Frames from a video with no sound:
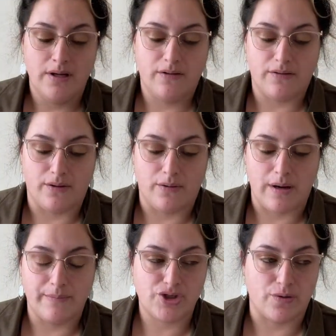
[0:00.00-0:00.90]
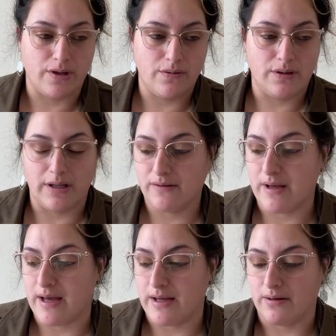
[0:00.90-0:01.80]
So I'm showing you things
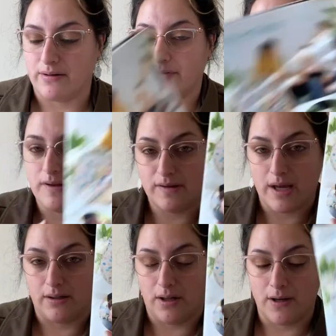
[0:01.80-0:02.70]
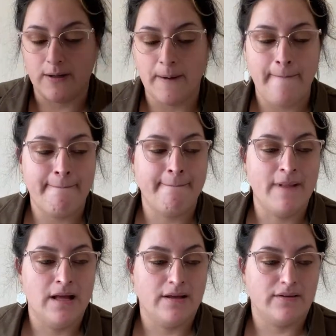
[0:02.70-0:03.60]
that are from this catalog.
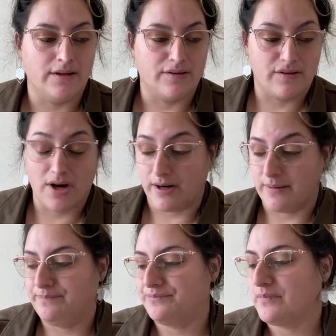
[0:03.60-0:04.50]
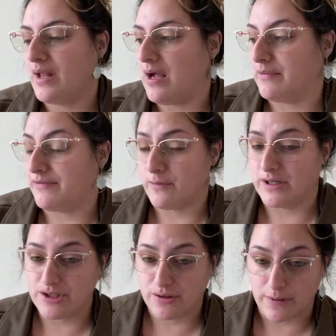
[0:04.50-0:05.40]
So let's start. Um, if you're
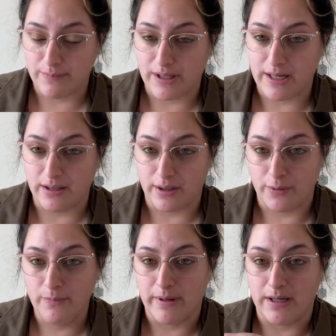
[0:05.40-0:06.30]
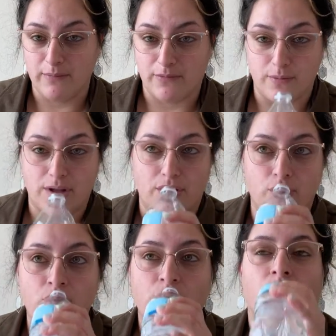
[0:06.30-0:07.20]
watching the replay, hello, my name's Ruby
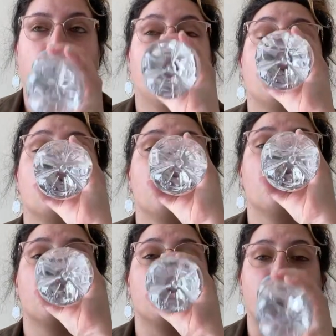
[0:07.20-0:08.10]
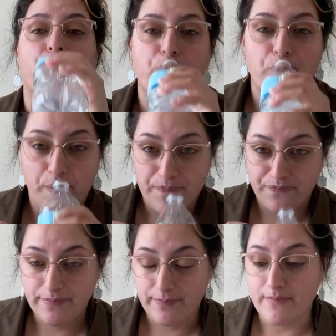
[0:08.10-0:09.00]
Q. Mm.
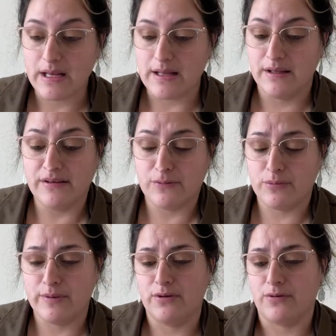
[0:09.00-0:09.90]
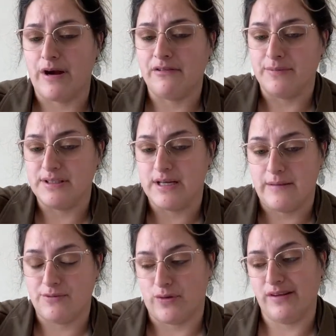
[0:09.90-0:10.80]
This is Ruby Q Crafts, but today I'm
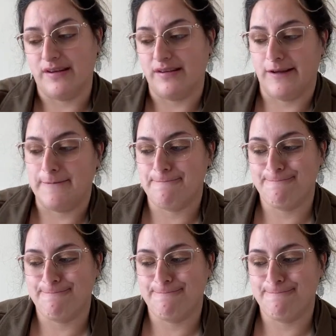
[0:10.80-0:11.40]
showing Scentsy.